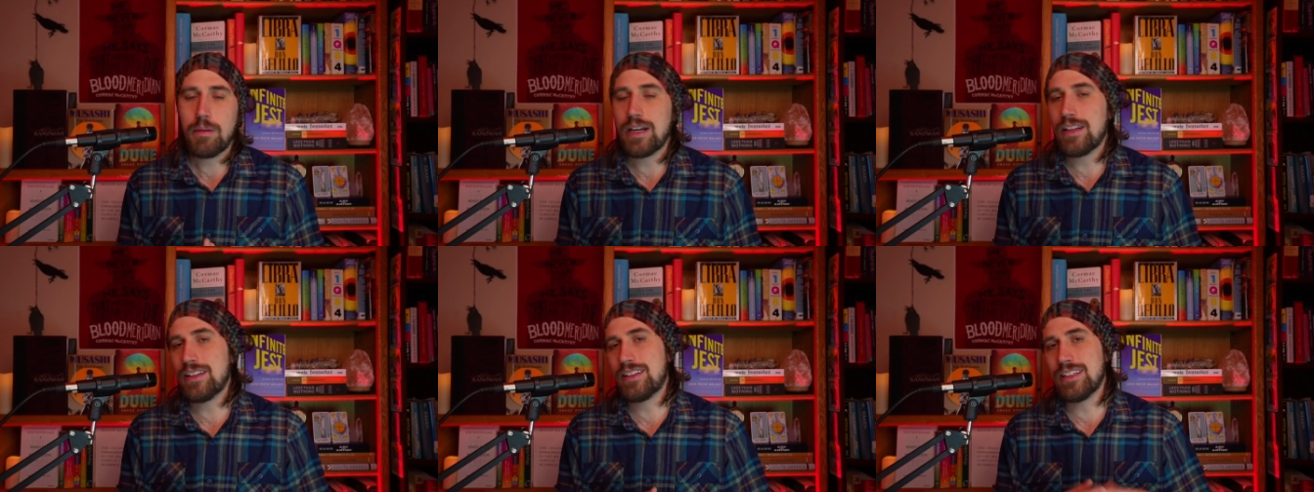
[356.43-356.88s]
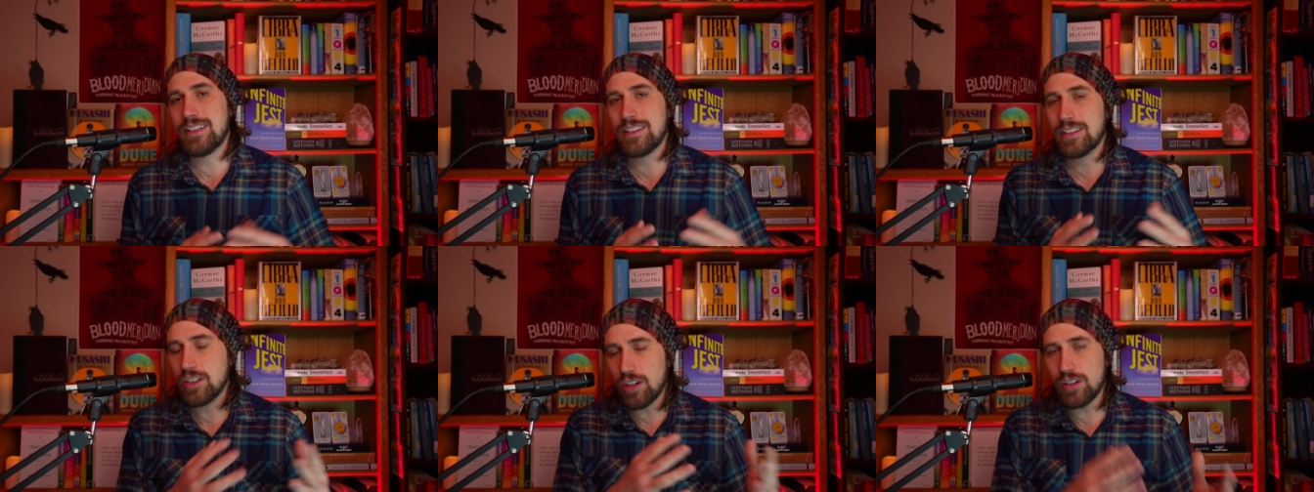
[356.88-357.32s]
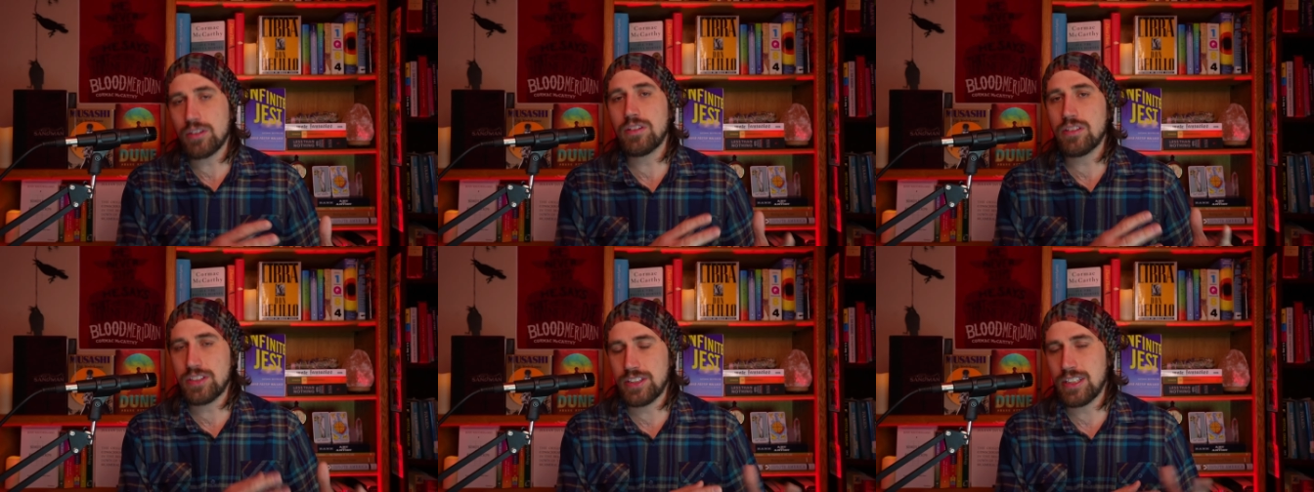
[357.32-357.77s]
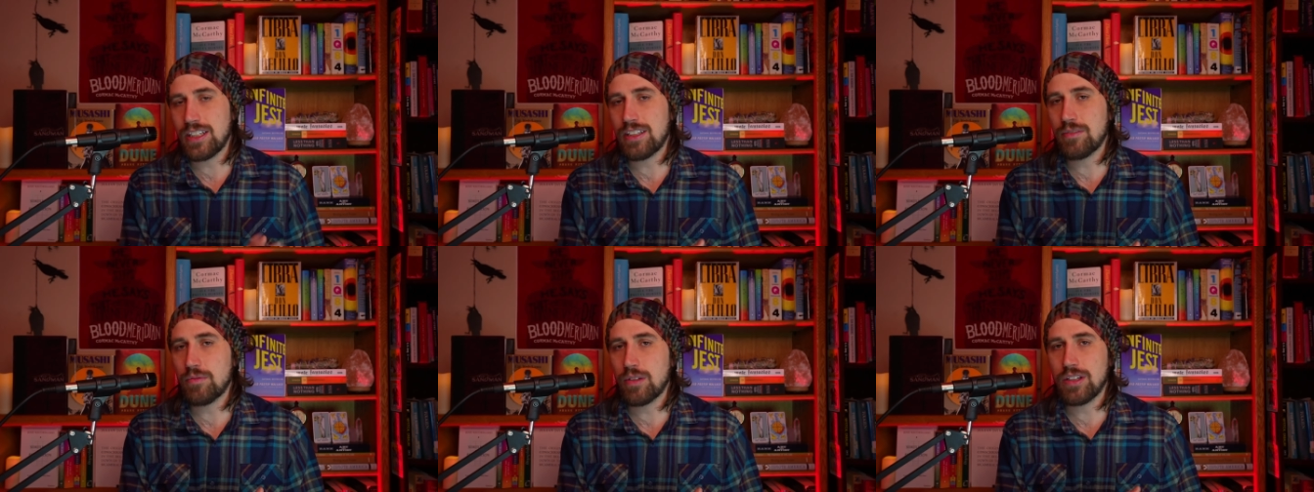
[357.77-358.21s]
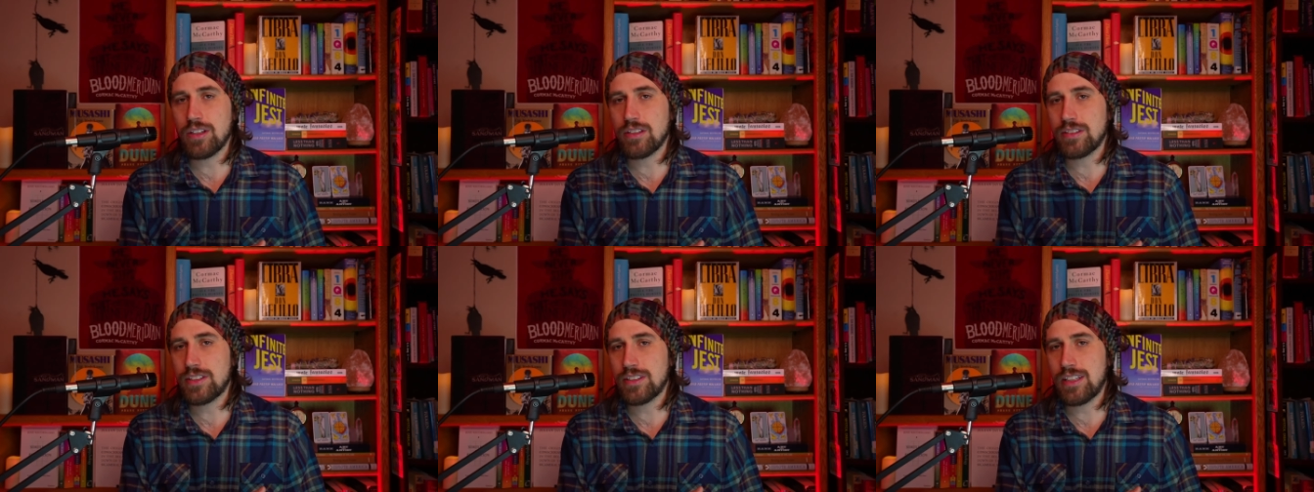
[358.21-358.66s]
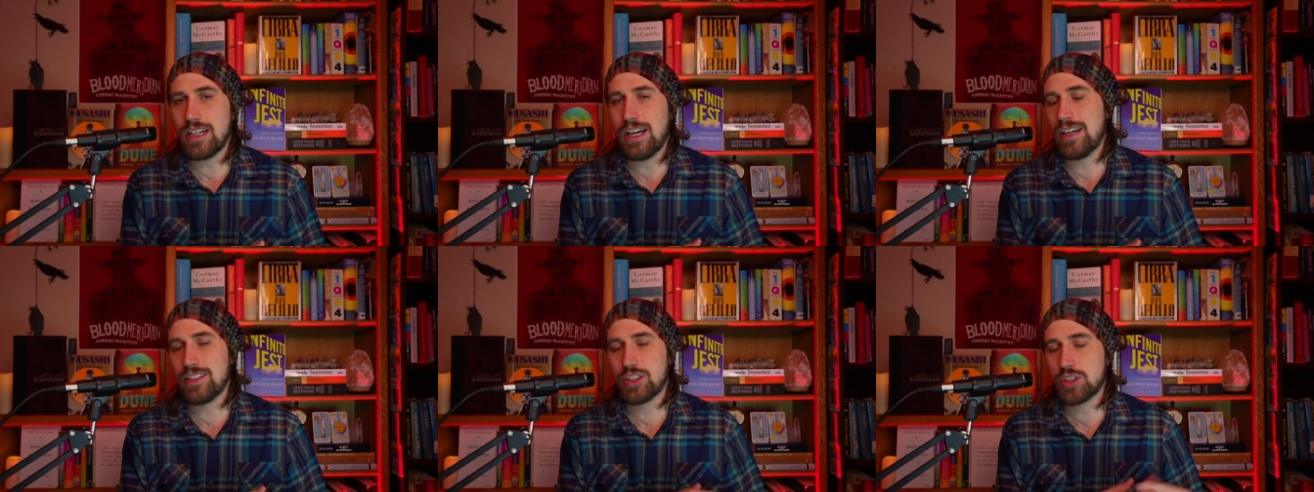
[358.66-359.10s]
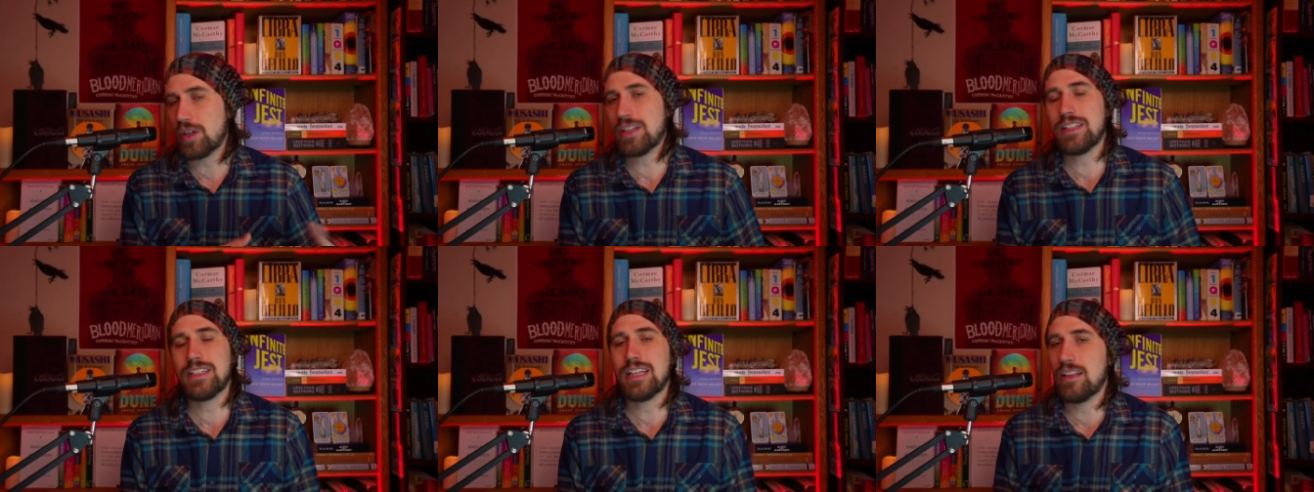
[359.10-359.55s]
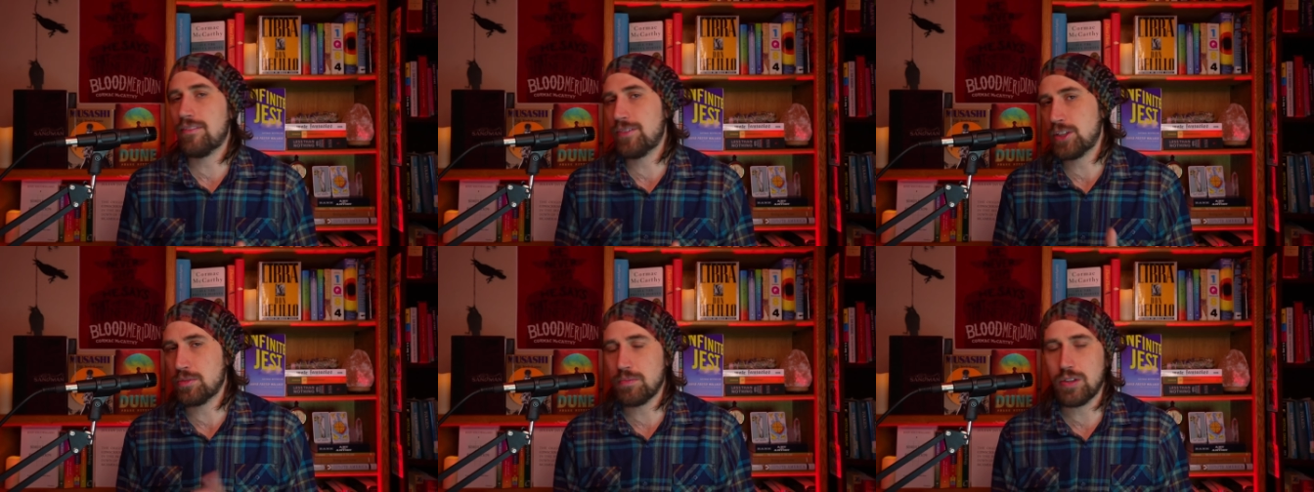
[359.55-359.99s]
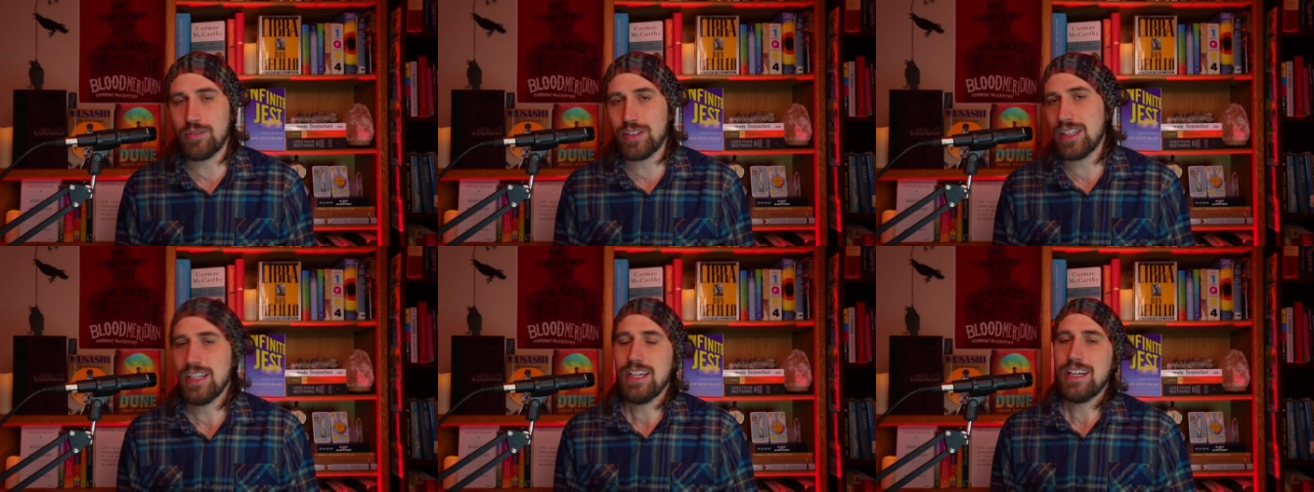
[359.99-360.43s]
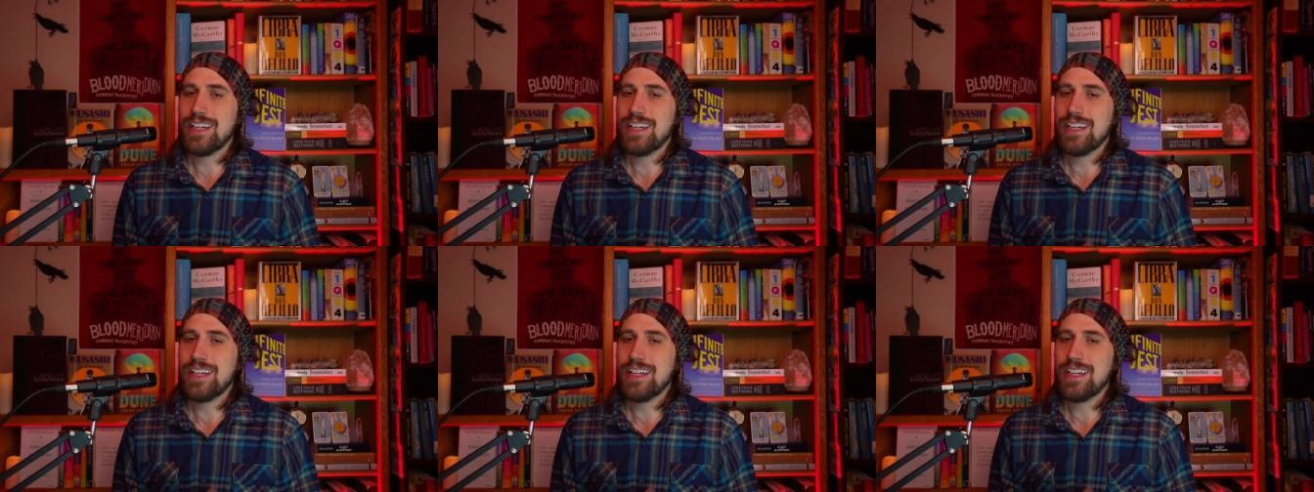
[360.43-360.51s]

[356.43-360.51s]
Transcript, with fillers: but the Gardener's Son was a straight to television movie.